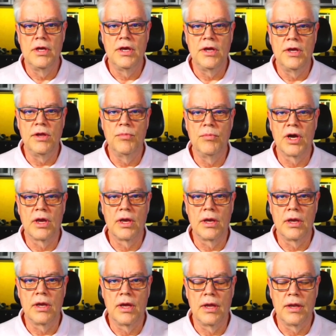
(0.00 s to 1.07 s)

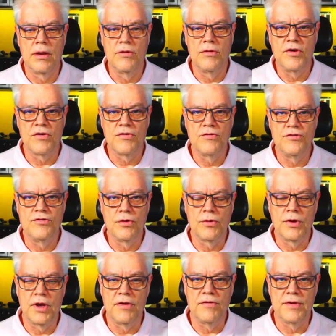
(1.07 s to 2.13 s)
debugging and just
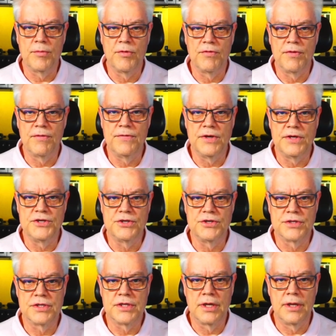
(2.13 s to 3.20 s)
showcase some of the
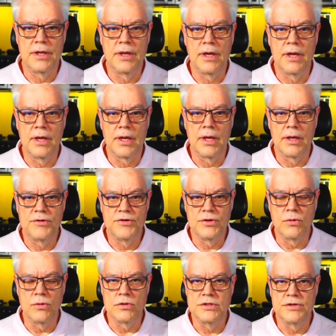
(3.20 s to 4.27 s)
features and uh,
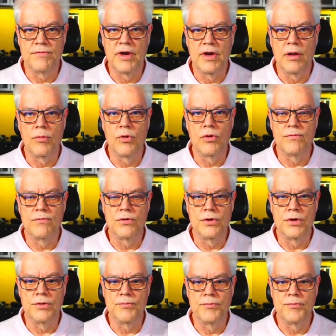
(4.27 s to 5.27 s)
tools available for you.